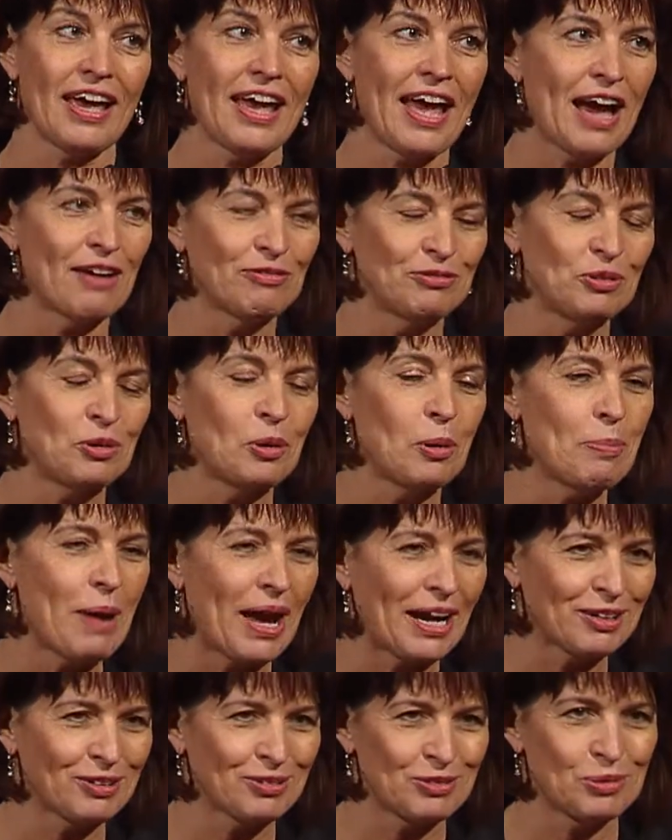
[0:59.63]
I have to go
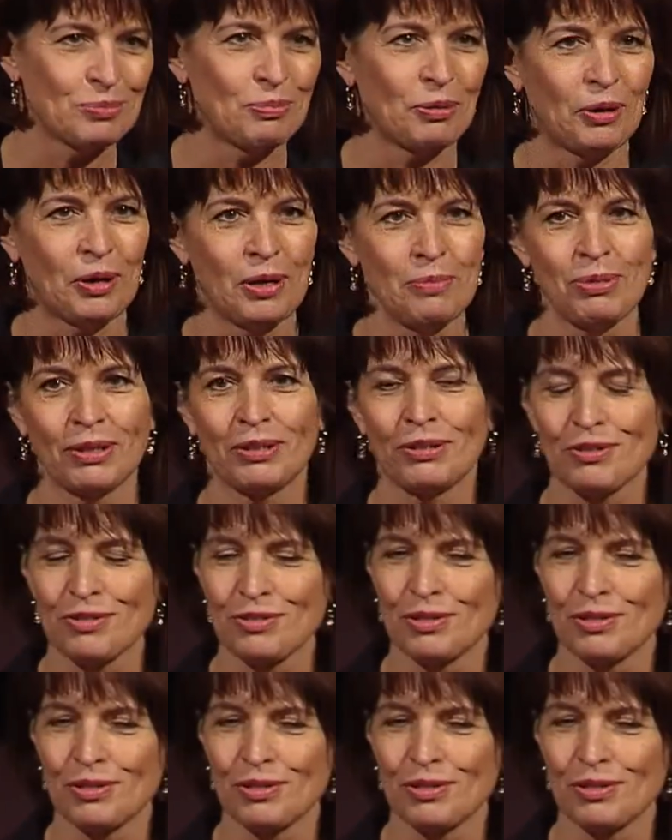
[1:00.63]
back to Bern because